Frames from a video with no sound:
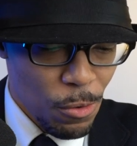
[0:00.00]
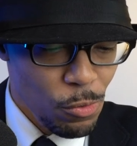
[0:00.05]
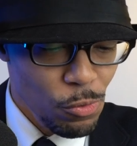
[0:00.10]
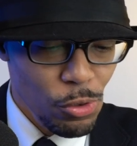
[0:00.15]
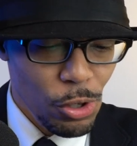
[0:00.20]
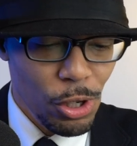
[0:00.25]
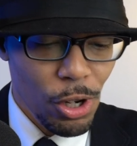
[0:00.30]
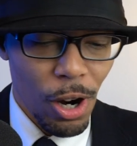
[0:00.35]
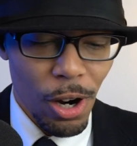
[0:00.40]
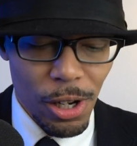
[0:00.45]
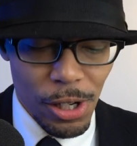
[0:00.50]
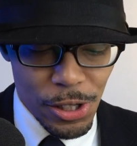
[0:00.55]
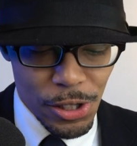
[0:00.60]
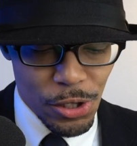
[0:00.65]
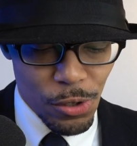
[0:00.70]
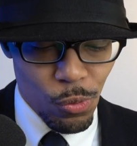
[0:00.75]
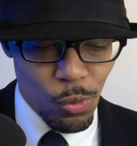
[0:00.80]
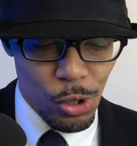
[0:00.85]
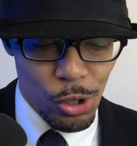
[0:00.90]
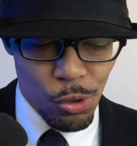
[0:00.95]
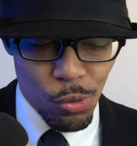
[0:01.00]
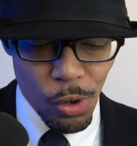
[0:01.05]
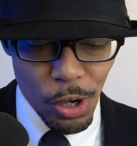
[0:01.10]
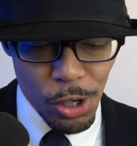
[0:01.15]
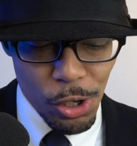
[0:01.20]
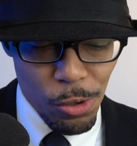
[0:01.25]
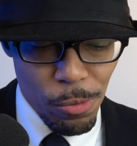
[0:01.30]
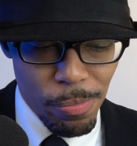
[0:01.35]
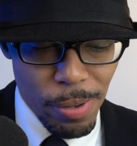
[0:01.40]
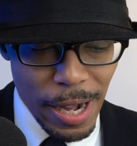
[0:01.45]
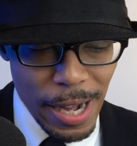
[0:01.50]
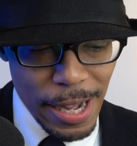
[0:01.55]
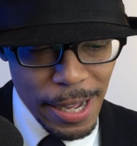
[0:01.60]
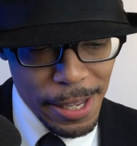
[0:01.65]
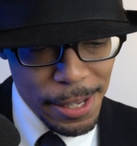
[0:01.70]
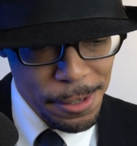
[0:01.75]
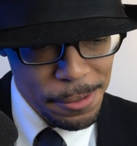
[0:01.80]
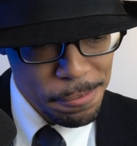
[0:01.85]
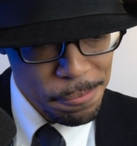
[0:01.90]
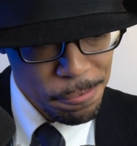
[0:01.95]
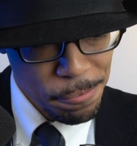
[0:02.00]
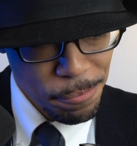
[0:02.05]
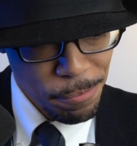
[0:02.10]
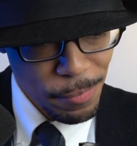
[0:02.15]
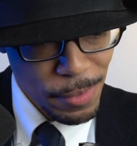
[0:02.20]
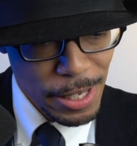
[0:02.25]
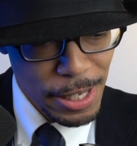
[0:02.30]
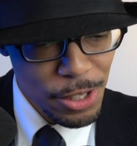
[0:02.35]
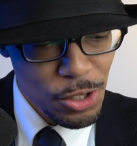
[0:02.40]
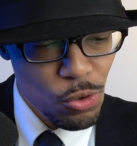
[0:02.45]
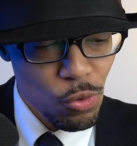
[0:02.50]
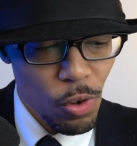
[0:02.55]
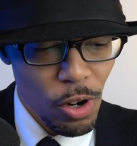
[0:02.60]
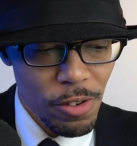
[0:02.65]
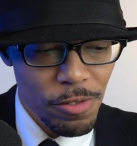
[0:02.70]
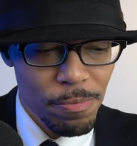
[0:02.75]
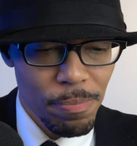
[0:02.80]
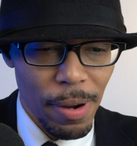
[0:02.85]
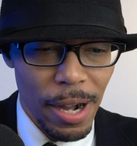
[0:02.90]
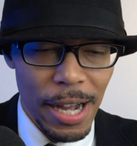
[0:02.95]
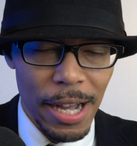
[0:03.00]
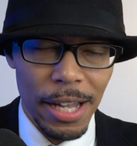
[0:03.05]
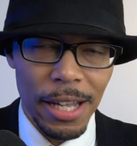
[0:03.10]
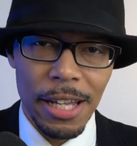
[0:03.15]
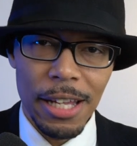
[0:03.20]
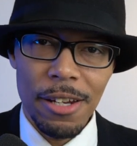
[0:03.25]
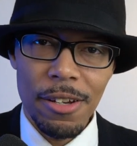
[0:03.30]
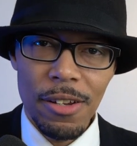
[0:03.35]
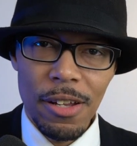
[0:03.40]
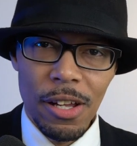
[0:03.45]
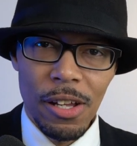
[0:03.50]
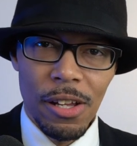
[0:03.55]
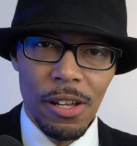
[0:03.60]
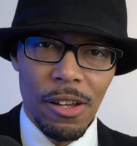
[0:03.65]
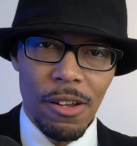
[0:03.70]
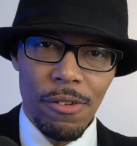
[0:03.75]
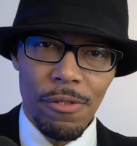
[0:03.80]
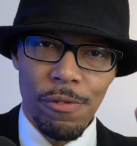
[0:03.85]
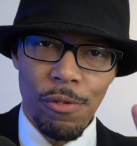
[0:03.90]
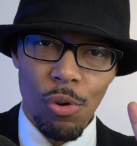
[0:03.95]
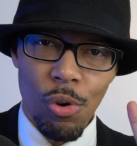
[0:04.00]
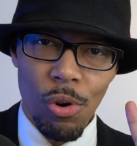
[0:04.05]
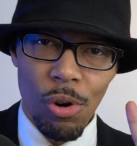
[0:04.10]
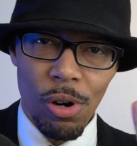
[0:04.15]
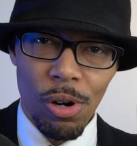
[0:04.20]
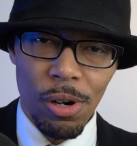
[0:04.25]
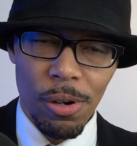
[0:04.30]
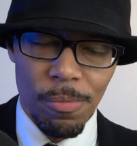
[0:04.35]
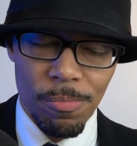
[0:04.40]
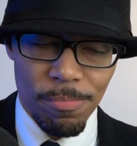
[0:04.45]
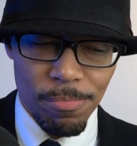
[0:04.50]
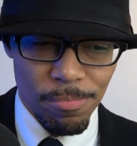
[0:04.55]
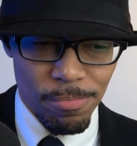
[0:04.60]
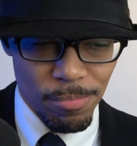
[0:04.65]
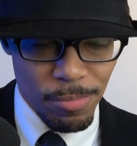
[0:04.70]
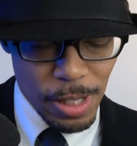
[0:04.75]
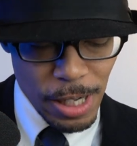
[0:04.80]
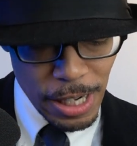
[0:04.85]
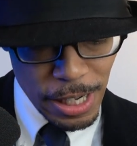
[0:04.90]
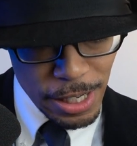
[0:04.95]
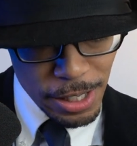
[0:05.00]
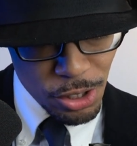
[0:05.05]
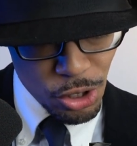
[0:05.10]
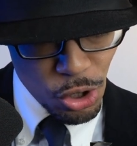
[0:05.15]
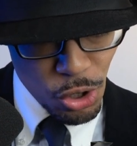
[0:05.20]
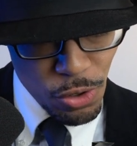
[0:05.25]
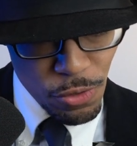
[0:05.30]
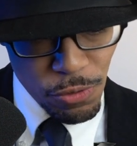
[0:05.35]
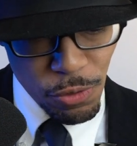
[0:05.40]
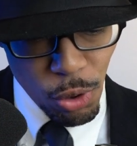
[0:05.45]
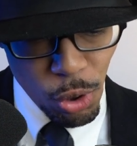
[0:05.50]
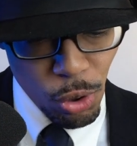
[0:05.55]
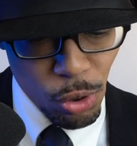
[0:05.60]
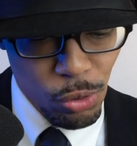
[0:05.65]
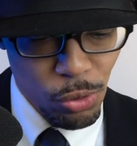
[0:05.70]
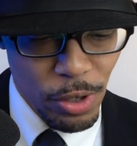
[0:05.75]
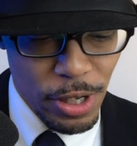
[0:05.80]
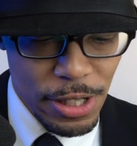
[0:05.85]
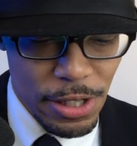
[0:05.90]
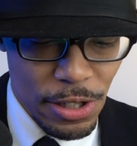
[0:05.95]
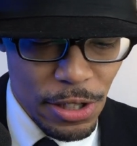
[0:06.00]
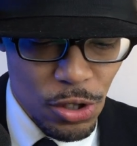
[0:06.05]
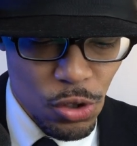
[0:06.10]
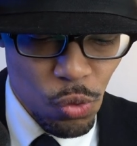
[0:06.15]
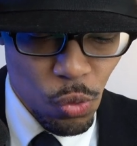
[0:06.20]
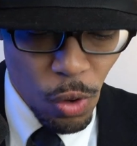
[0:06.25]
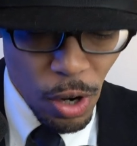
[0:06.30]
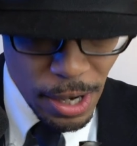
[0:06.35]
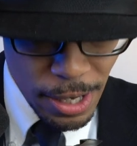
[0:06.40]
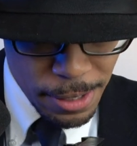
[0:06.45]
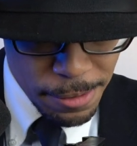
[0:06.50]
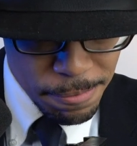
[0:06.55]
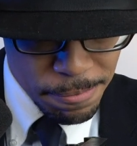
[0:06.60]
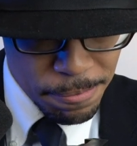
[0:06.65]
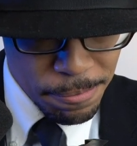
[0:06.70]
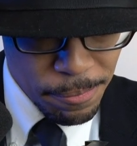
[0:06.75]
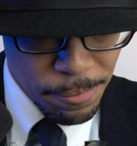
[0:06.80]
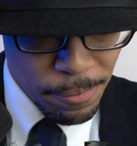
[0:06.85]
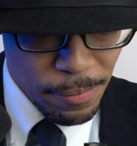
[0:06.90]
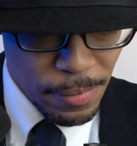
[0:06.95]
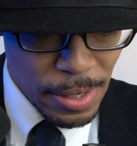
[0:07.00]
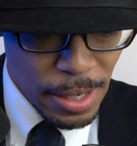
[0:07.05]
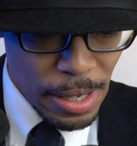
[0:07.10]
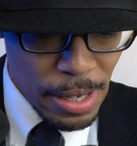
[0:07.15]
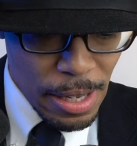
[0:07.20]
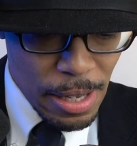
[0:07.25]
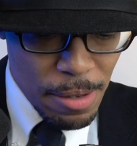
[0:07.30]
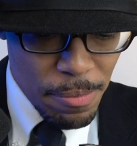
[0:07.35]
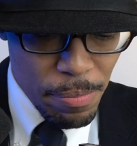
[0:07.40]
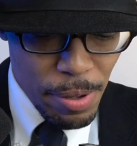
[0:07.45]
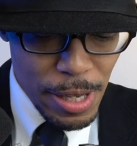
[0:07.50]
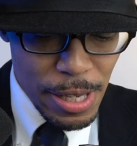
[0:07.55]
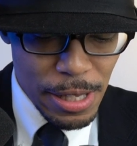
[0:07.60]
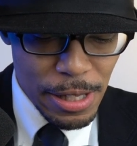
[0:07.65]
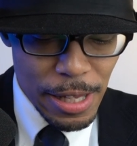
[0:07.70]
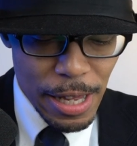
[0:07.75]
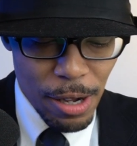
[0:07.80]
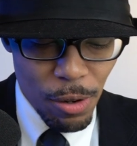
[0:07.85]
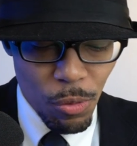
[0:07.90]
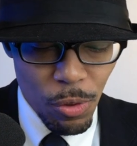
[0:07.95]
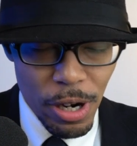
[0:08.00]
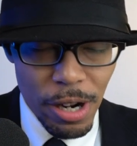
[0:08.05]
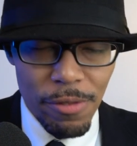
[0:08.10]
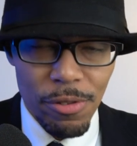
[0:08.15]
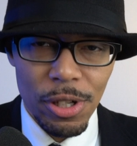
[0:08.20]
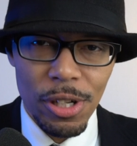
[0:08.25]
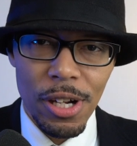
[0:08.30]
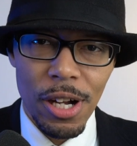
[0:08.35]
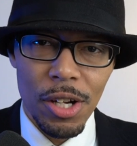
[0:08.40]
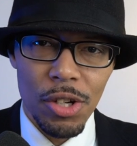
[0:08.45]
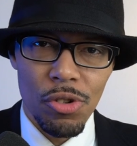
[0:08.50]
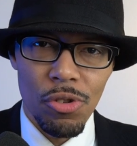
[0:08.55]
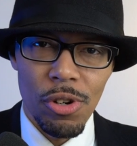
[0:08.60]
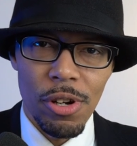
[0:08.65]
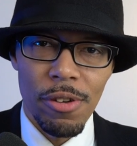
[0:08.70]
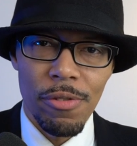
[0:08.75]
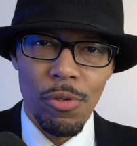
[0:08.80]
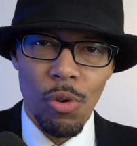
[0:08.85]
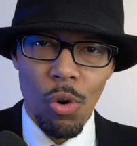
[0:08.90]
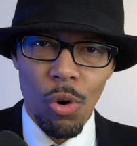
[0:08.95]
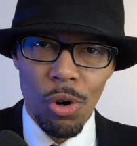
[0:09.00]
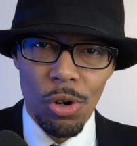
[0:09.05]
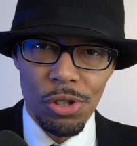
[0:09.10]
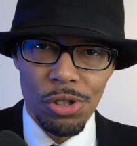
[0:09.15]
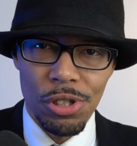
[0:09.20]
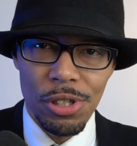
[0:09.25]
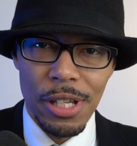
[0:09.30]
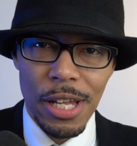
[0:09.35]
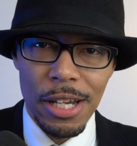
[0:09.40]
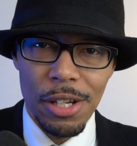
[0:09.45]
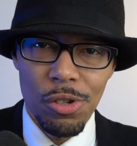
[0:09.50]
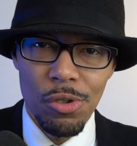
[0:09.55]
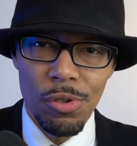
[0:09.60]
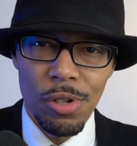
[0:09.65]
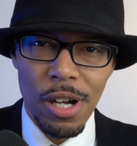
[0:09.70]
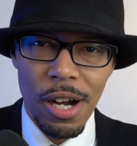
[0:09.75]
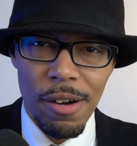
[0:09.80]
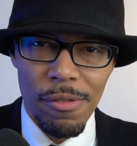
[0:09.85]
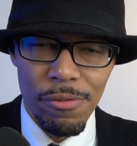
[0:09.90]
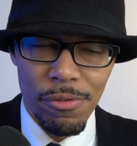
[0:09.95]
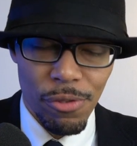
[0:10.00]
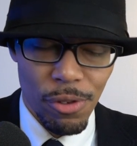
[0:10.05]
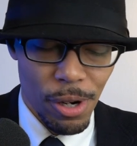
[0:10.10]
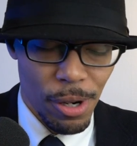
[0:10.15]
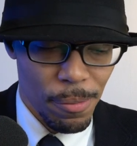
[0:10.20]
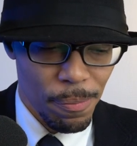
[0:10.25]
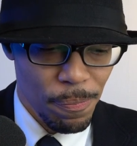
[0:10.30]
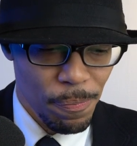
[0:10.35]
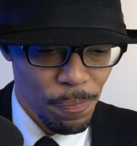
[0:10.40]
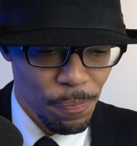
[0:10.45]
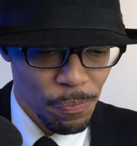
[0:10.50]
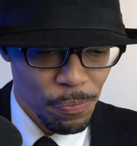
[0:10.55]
Regardless of which one you buy, it's worth buying it for twofold reasons. One, being that whatever country of origin that you come from,